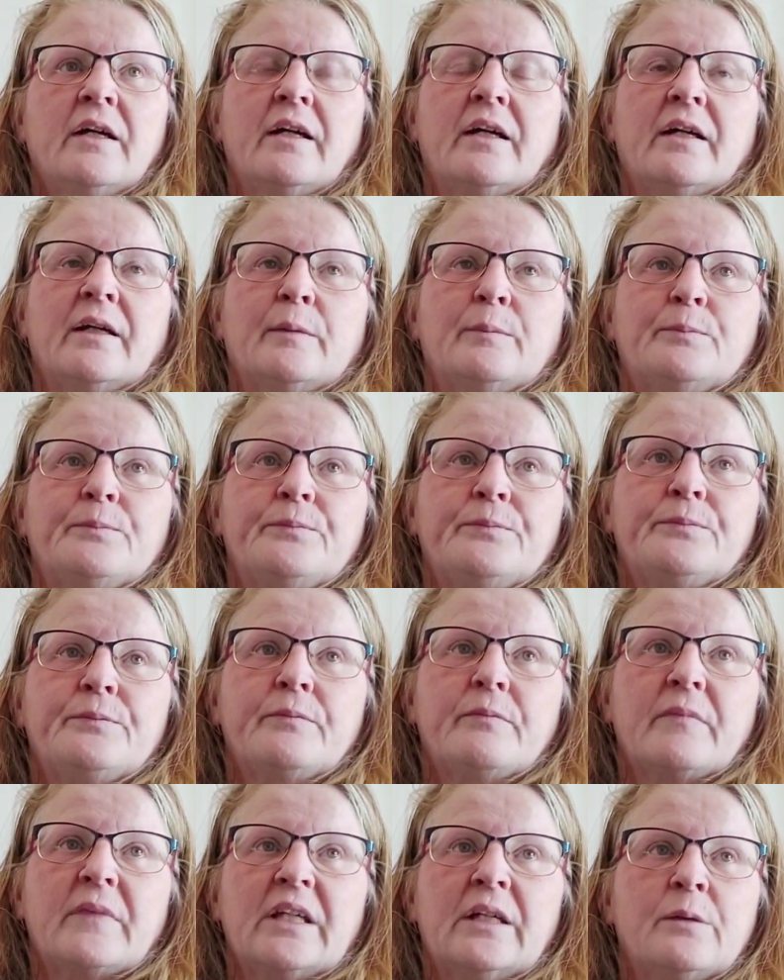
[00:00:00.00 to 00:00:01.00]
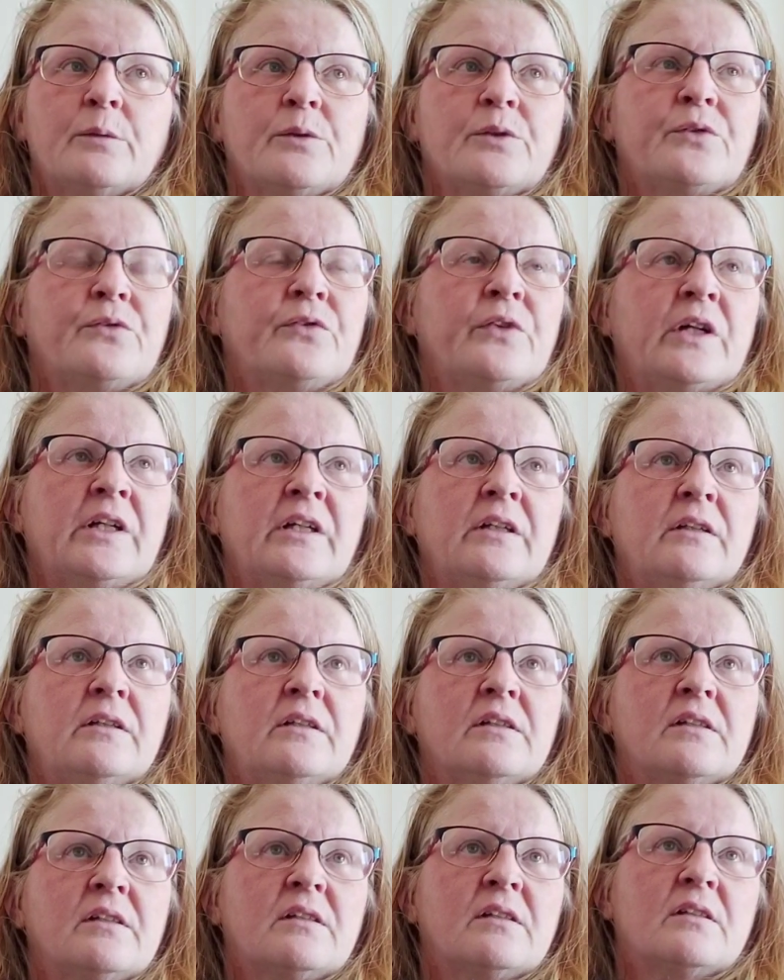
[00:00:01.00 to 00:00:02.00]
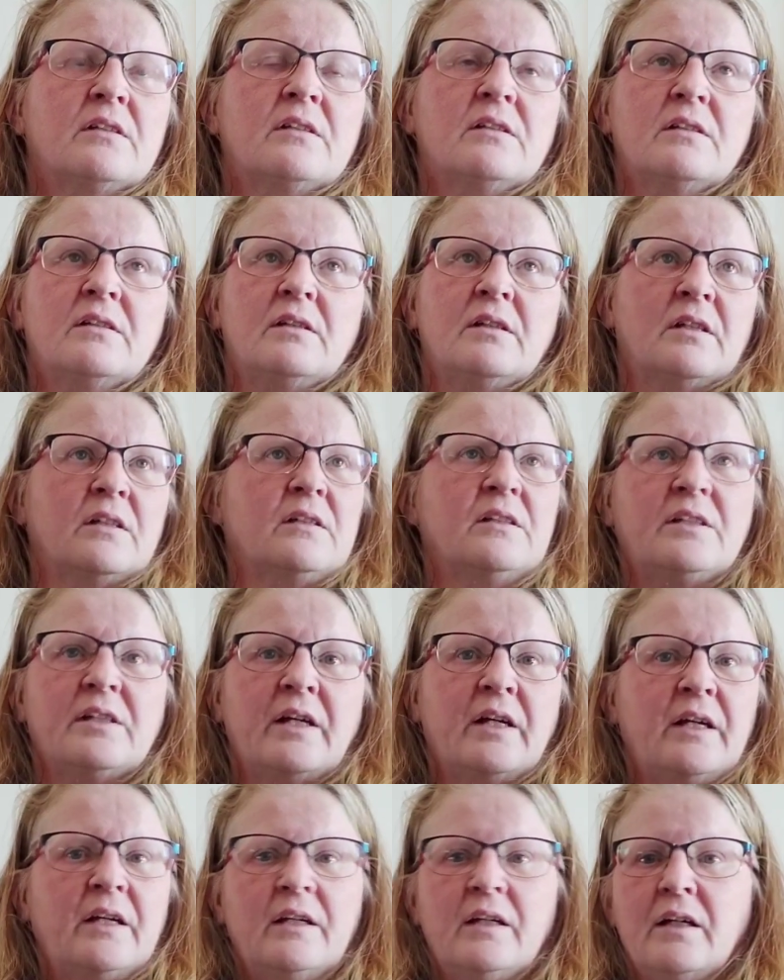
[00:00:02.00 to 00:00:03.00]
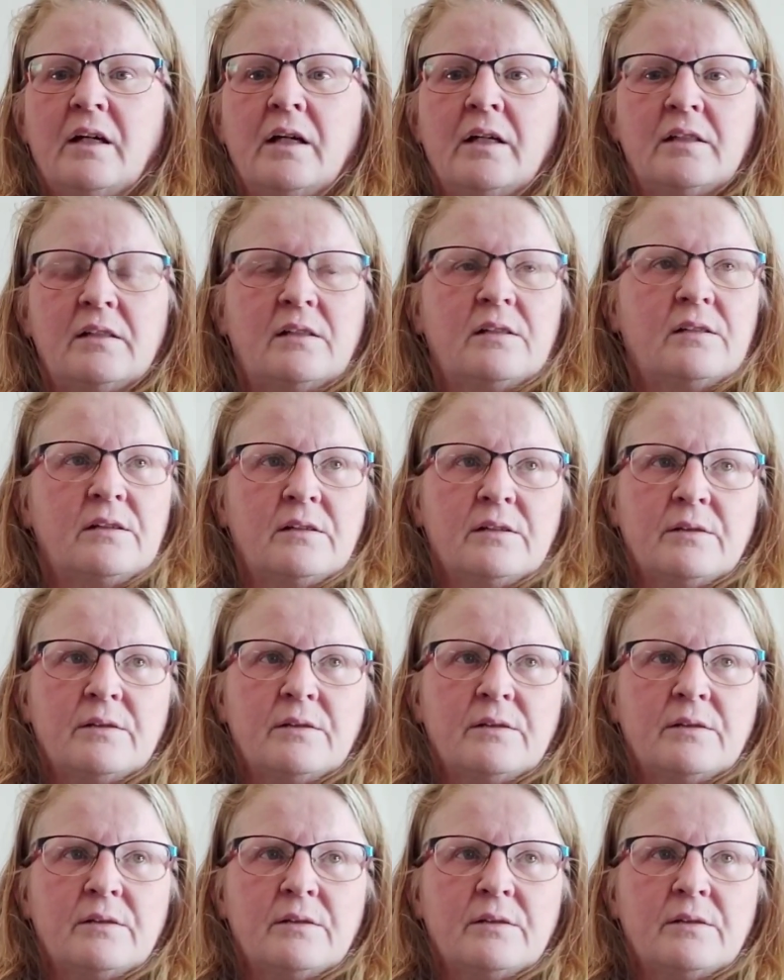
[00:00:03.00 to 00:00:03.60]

It was funny because the other day I'd